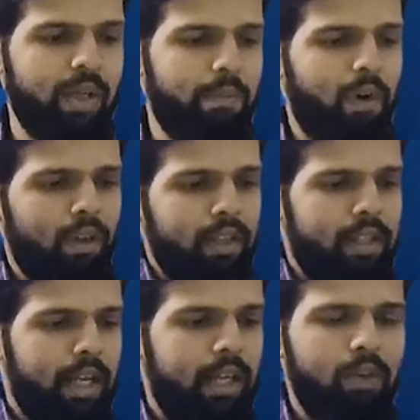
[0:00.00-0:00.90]
balls,
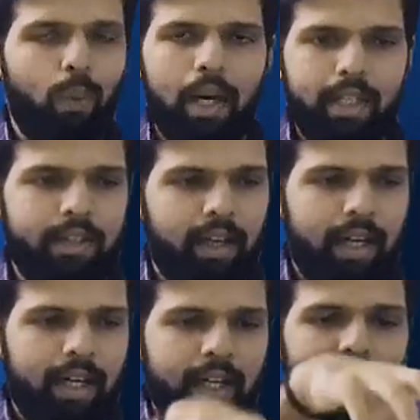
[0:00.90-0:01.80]
like one is
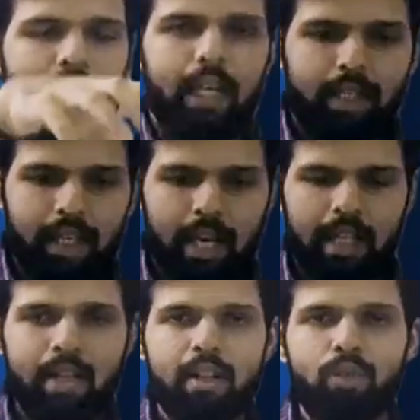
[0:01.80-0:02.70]
red in color, the
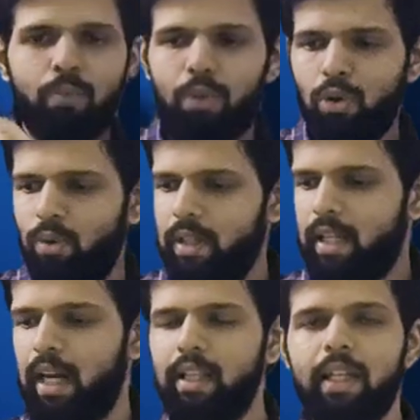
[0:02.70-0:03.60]
other is blue and
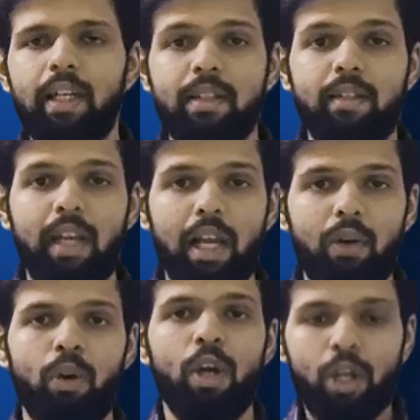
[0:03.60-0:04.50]
the other is yellow.